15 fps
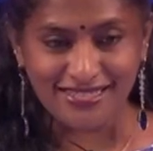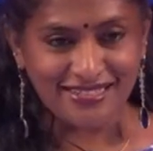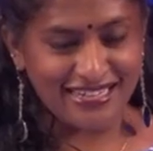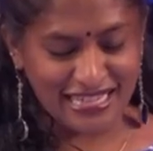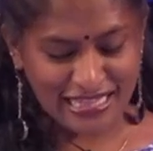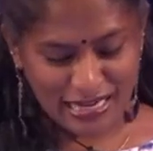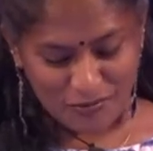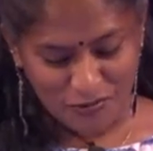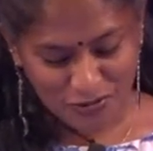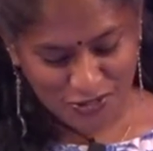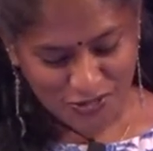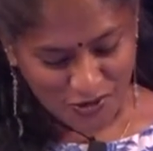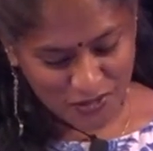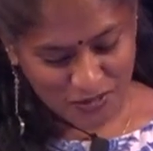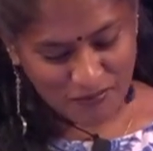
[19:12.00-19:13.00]
learning that I'm going to
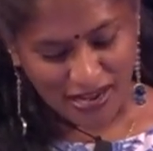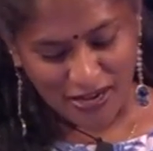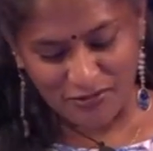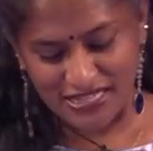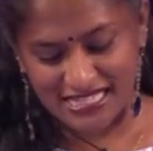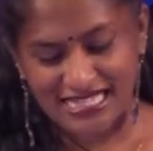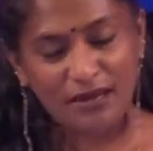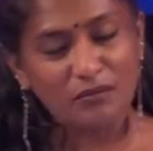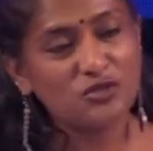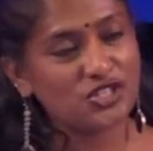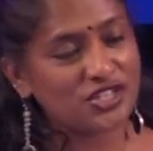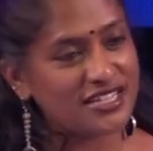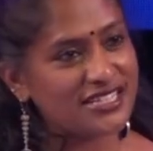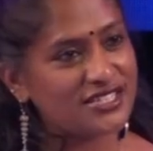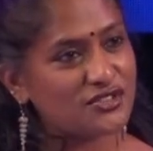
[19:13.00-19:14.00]
talk about is some
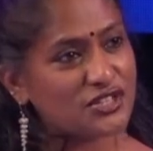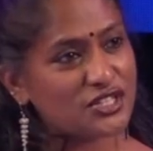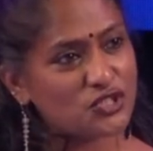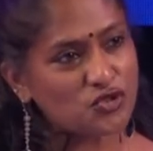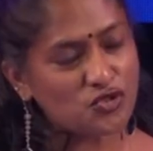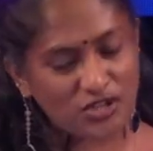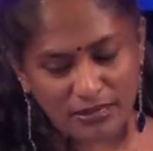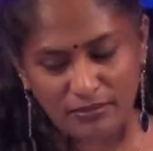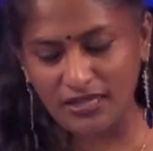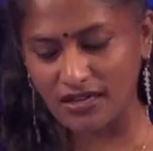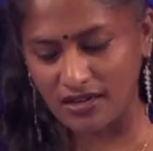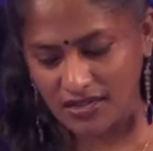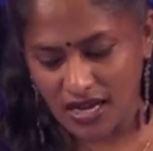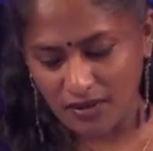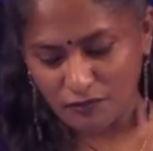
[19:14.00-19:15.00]
journeys are extremely
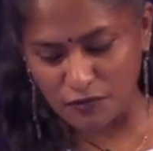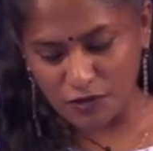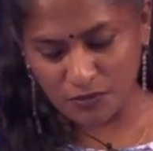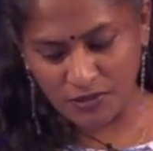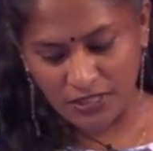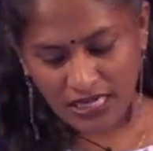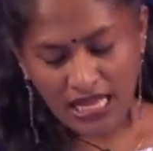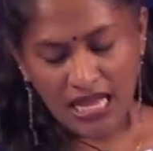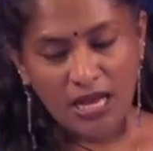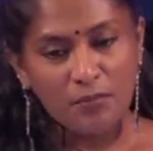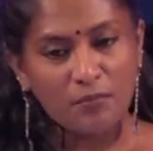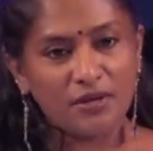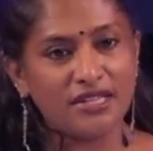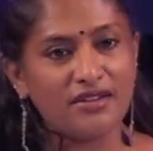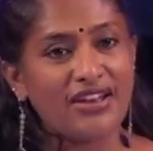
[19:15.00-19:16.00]
uncomfortable,
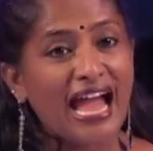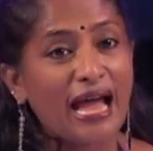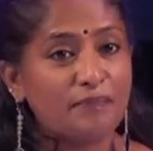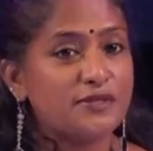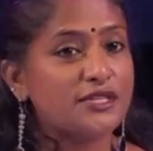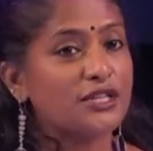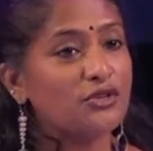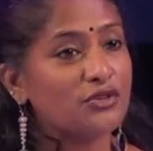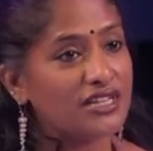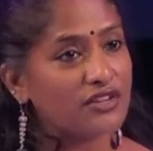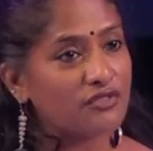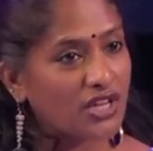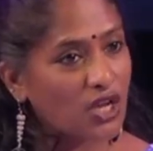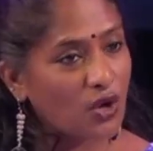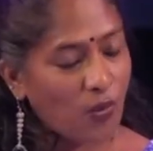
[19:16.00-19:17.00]
but they're absolutely
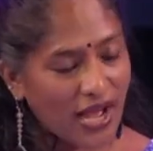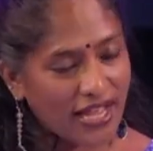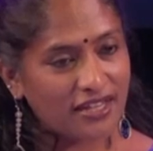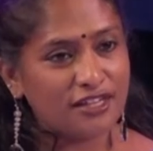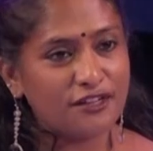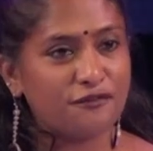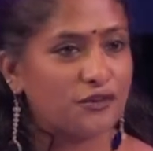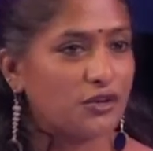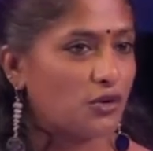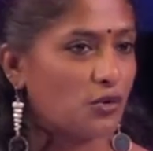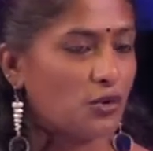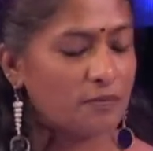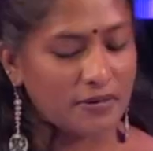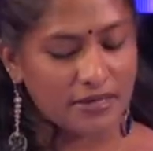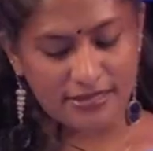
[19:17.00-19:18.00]
required for your
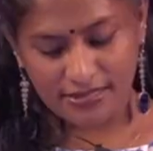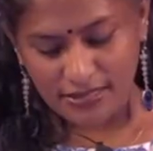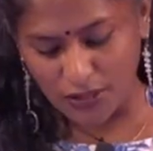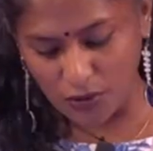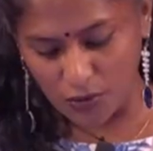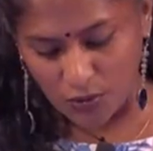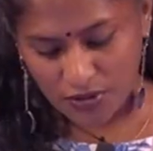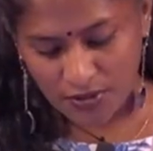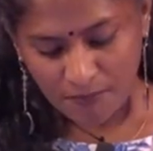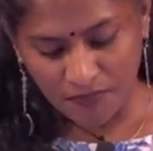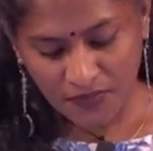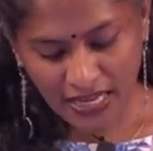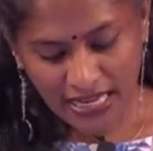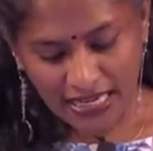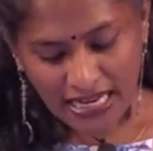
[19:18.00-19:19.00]
own personal growth.
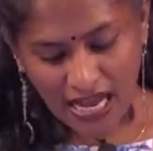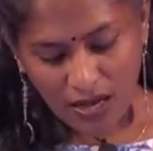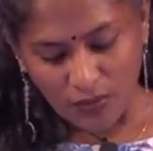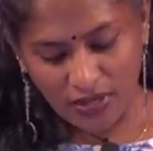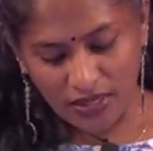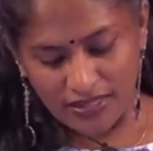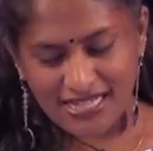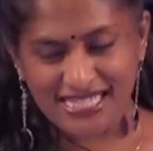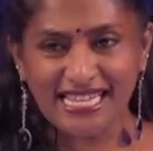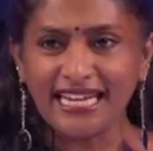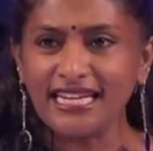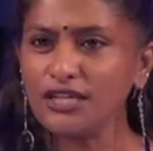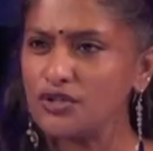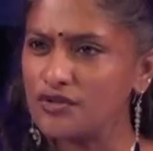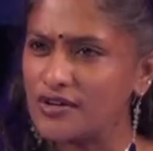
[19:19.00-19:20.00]
Now,
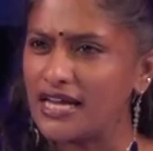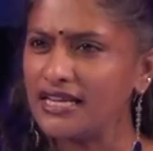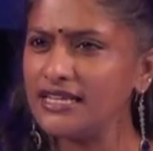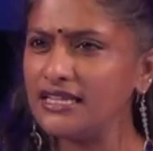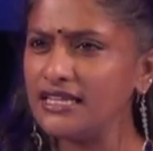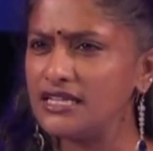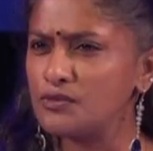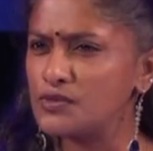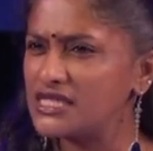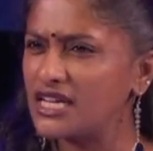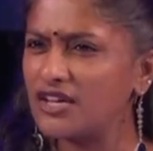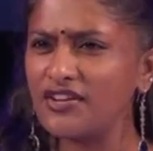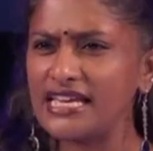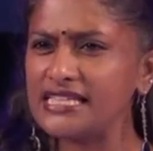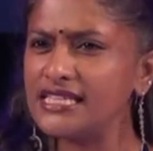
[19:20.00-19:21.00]
deciding to run, and this was a
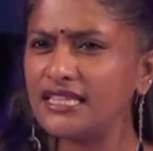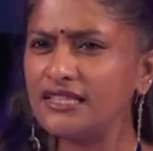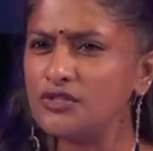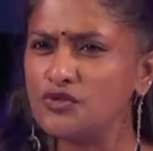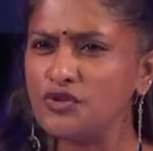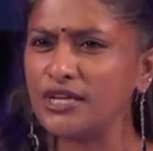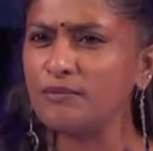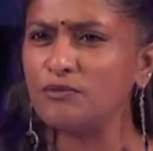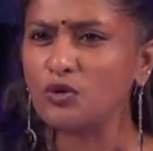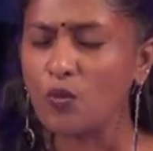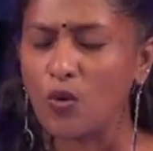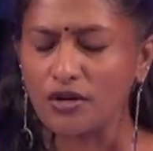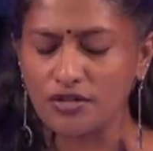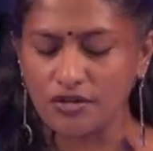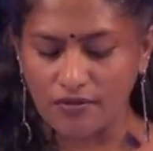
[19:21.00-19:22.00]
crazy dream to
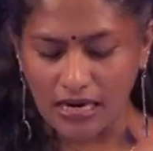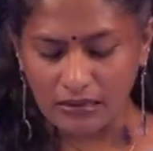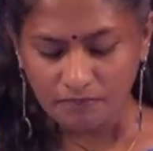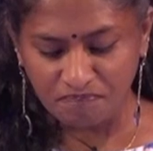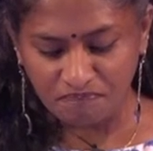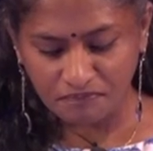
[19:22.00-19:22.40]
want to run,